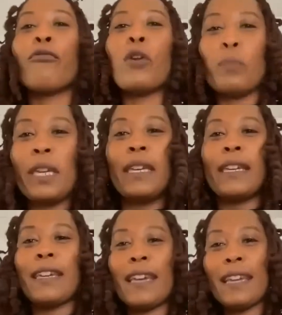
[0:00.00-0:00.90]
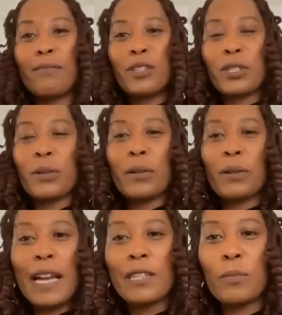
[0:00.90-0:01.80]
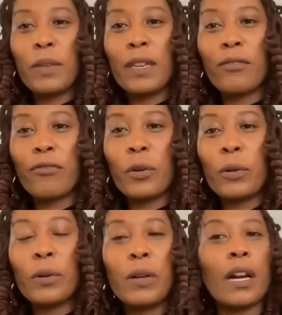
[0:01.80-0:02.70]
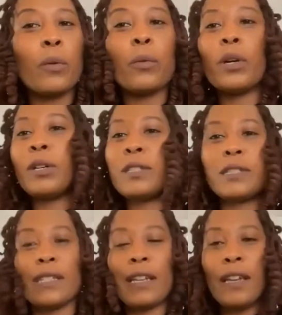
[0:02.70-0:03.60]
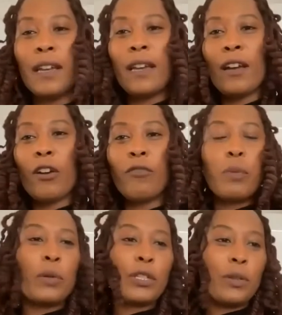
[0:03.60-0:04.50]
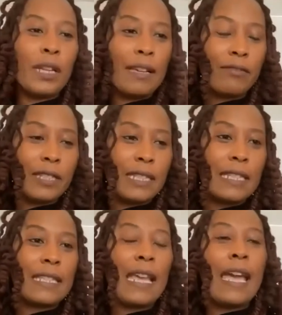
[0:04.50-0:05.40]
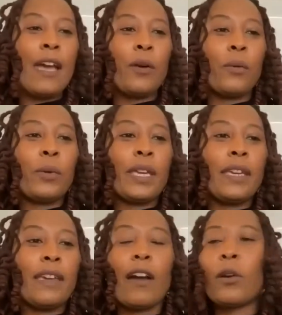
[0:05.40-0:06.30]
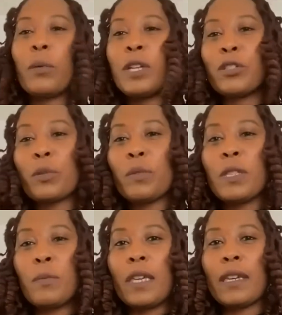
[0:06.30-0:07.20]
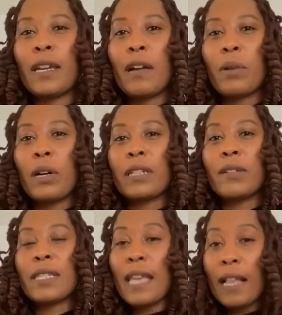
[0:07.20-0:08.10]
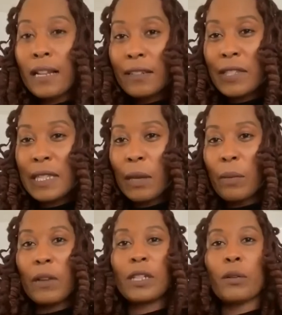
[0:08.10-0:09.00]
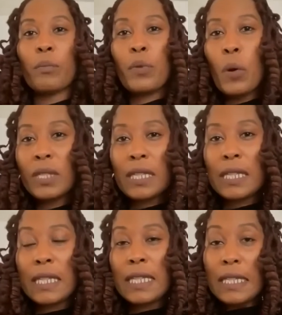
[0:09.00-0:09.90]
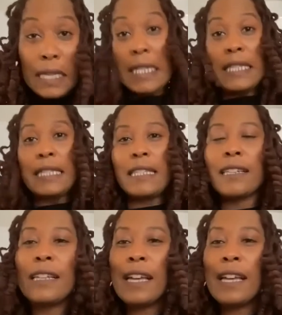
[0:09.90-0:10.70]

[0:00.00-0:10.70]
for me, and I'm sure I speak for a world of poetry lovers. We are going to be speaking about ourselves, about our processes,